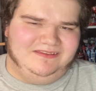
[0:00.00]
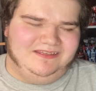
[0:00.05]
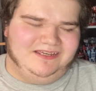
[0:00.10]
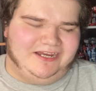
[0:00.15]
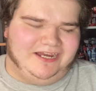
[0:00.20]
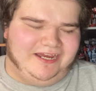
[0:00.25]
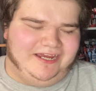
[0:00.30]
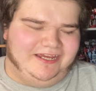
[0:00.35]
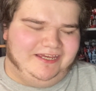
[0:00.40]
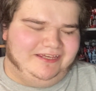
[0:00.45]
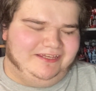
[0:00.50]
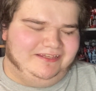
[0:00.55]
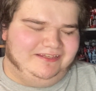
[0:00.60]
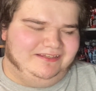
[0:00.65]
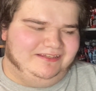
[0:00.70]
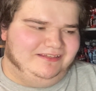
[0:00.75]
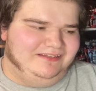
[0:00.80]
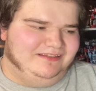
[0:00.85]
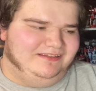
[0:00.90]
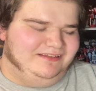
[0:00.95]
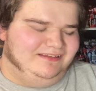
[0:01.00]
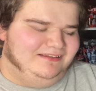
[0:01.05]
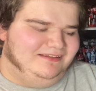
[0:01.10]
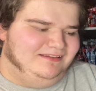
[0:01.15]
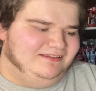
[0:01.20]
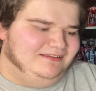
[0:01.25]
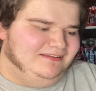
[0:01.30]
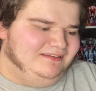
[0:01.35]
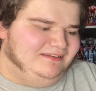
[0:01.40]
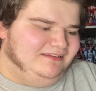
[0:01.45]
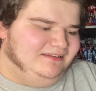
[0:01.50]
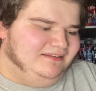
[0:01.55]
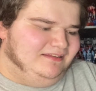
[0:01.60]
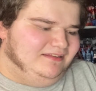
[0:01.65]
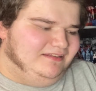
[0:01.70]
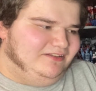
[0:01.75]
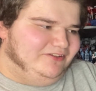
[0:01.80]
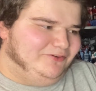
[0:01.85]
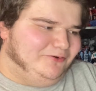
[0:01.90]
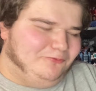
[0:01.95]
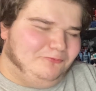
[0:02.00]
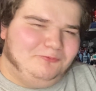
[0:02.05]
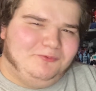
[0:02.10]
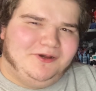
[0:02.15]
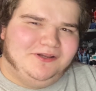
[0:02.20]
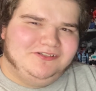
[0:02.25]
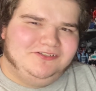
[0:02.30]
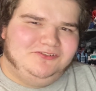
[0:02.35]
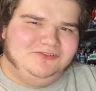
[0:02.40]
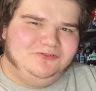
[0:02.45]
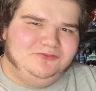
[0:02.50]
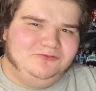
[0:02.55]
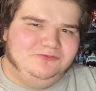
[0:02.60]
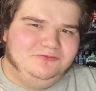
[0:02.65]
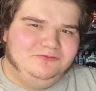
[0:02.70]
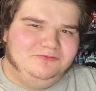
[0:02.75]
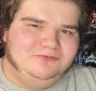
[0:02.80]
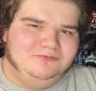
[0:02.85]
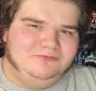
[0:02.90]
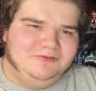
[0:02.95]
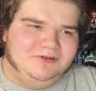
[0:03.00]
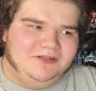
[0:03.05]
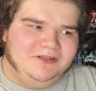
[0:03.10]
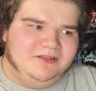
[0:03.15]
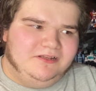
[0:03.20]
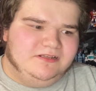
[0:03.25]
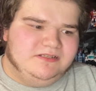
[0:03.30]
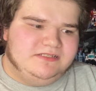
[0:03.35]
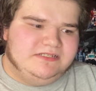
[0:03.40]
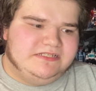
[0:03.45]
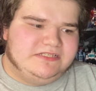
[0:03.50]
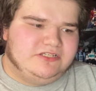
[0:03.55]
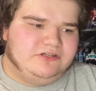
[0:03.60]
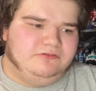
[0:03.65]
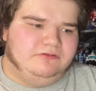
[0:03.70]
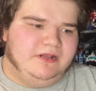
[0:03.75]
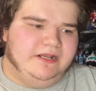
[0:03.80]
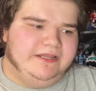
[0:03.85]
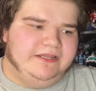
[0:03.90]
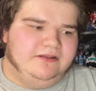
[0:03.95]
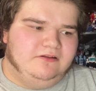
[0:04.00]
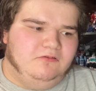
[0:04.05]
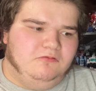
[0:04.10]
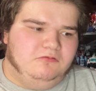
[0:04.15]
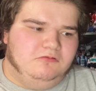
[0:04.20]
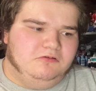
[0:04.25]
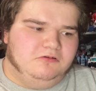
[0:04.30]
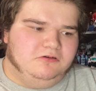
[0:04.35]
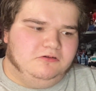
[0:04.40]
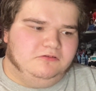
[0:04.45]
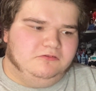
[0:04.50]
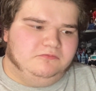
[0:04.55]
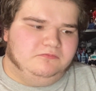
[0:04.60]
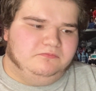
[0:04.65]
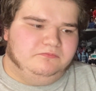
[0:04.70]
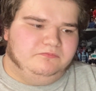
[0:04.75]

I don't want to discredit or,